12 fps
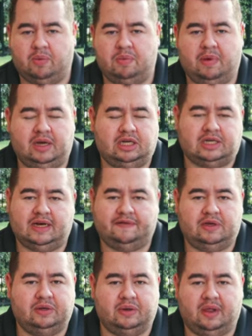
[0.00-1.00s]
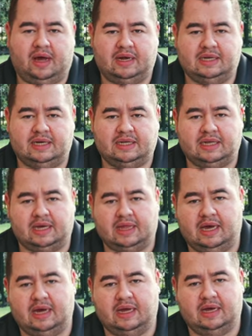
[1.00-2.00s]
We might just have to do a lot of tests like
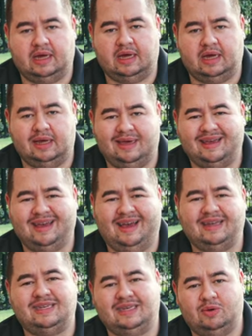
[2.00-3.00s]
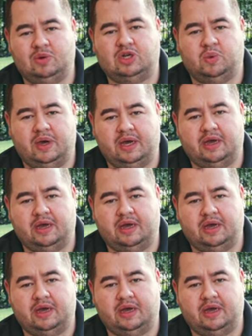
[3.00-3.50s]
that, and uh, kind of see which way it